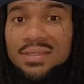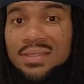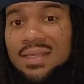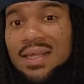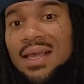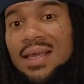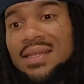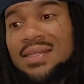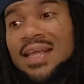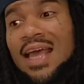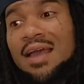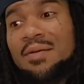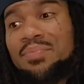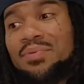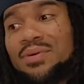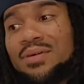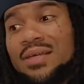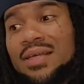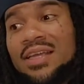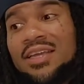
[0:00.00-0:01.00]
That type
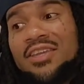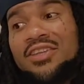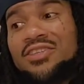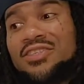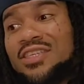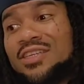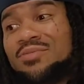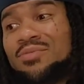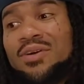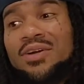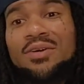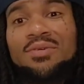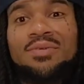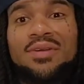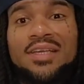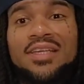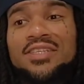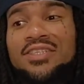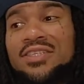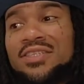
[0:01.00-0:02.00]
of energy wasn't going
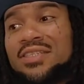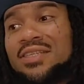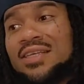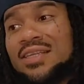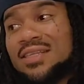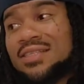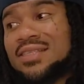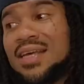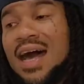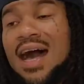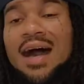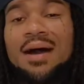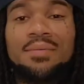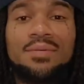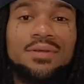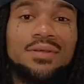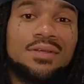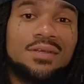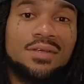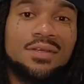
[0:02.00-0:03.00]
to get you to the top.
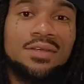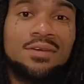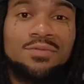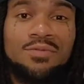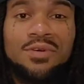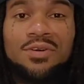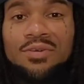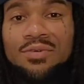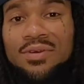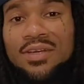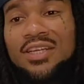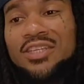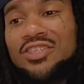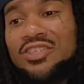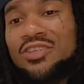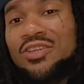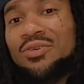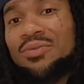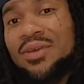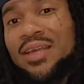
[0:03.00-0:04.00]
I'm gonna get
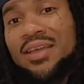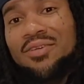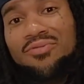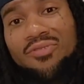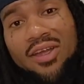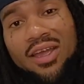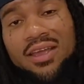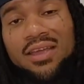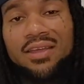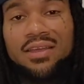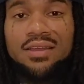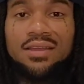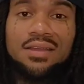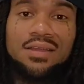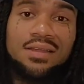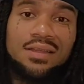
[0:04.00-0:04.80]
you no hit record.